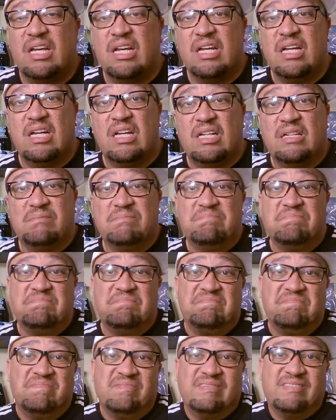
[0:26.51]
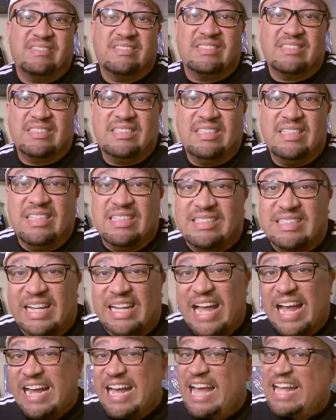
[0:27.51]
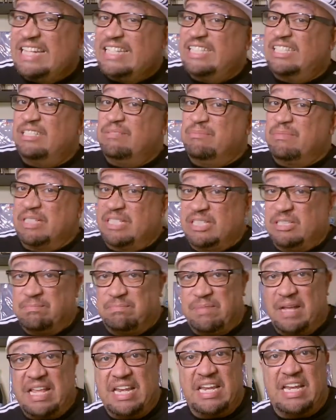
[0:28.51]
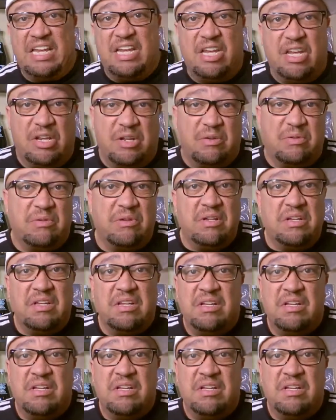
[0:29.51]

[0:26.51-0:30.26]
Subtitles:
Um, Looks like I got some explaining to do.